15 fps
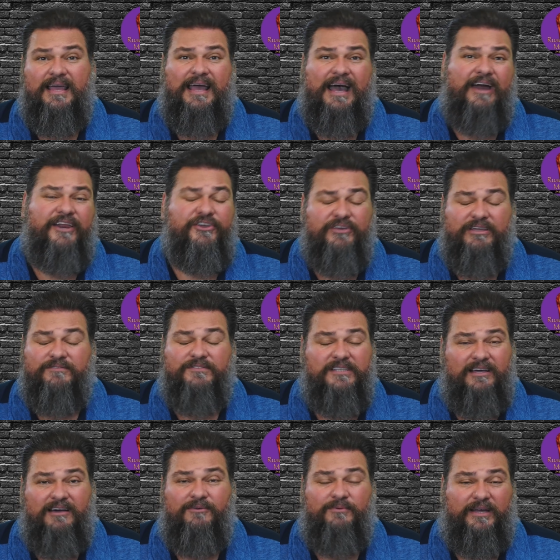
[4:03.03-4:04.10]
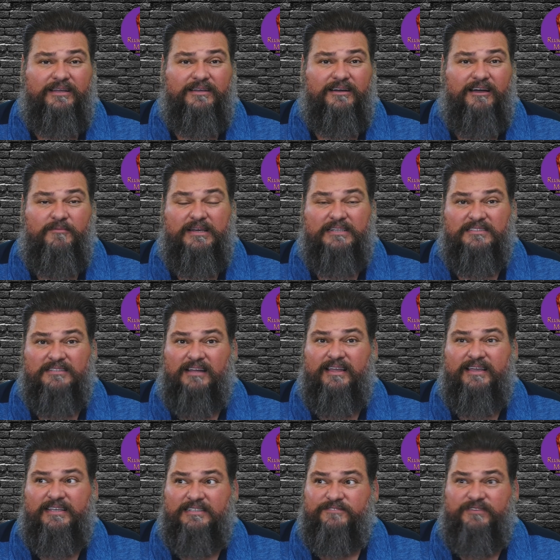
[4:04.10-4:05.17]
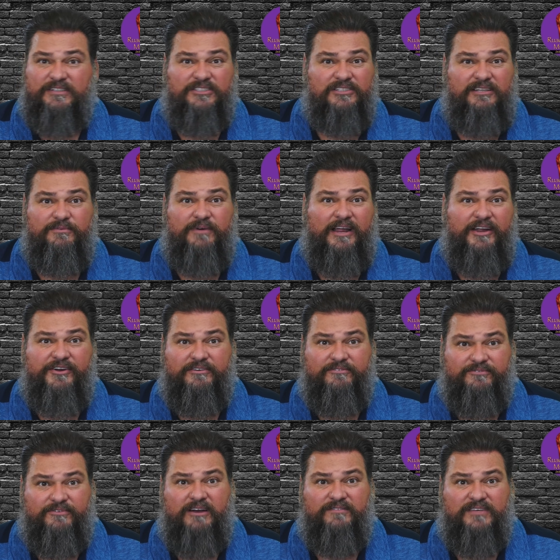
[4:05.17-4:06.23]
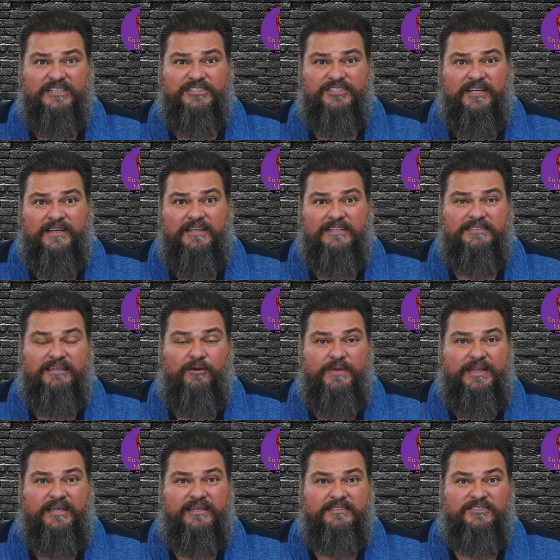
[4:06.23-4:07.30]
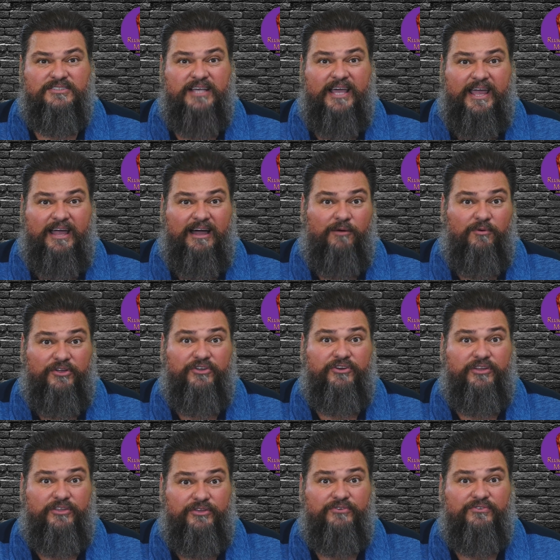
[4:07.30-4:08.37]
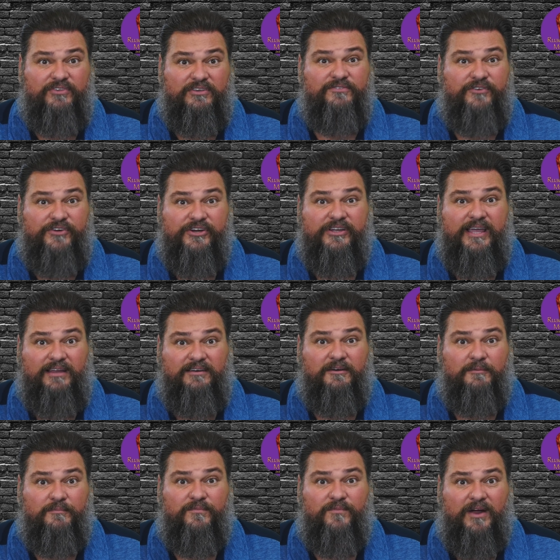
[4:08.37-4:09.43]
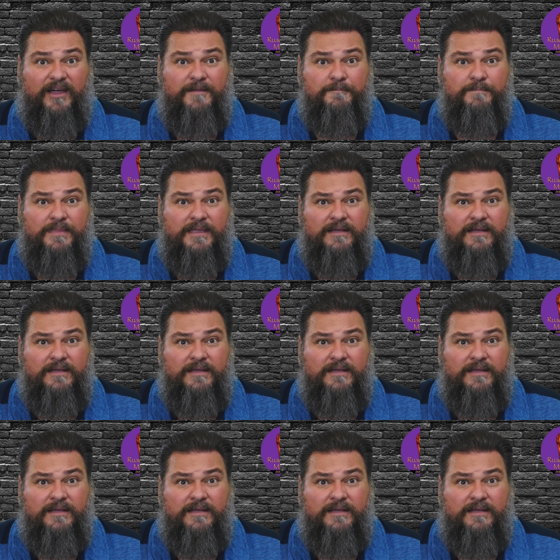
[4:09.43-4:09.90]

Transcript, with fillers: how do you give to Yahweh? I mean, it's not like he's physically right here in front of us that we can say, I want you to use this for your kingdom, right?